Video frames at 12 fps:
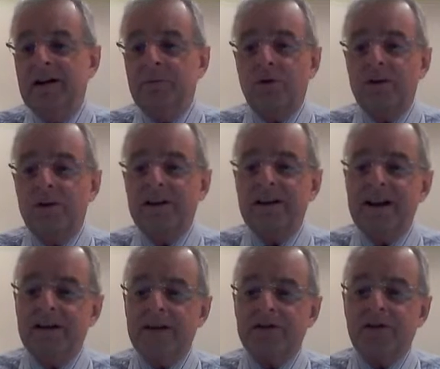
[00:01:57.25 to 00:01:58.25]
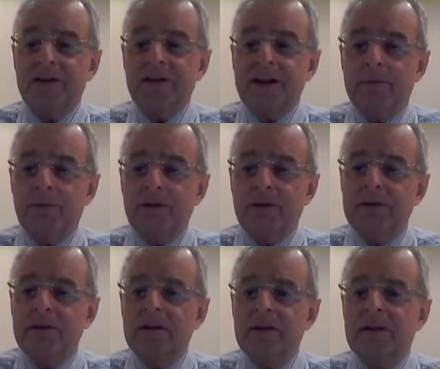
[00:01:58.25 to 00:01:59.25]
Calling it out on that one.
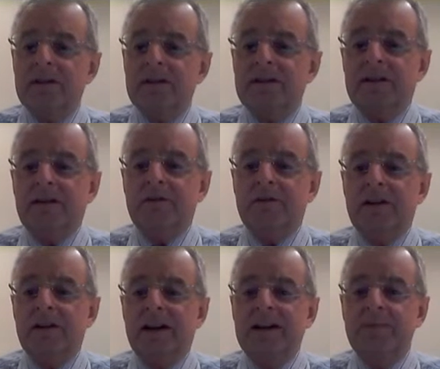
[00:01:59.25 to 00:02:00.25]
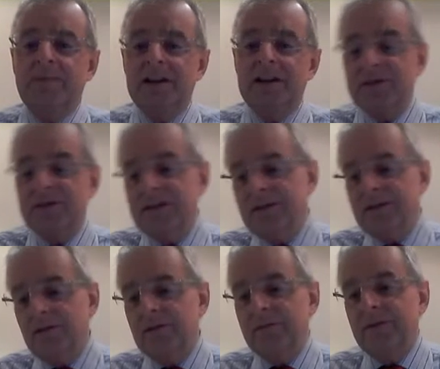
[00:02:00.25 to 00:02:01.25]
So anybody who was in
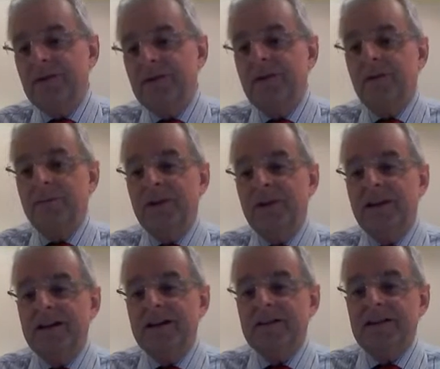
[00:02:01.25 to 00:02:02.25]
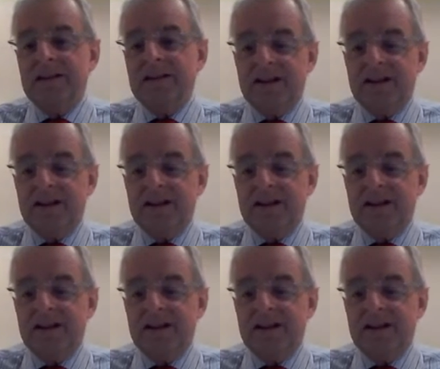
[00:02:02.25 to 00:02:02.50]
up here, get